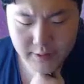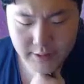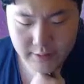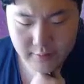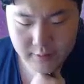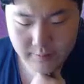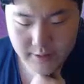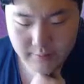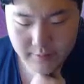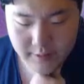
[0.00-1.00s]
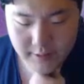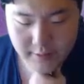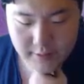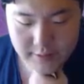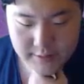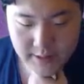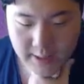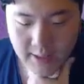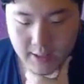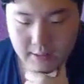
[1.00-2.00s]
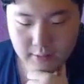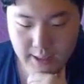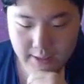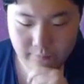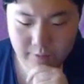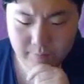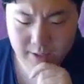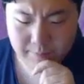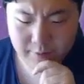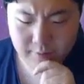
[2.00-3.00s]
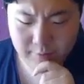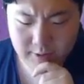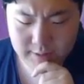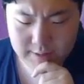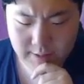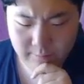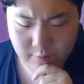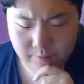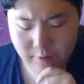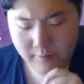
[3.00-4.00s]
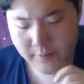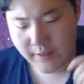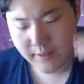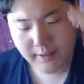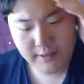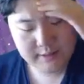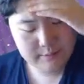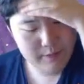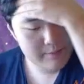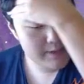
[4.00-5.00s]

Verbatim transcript: either, to be completely honest. I think my opponent brought the same four Pokemon, unless maybe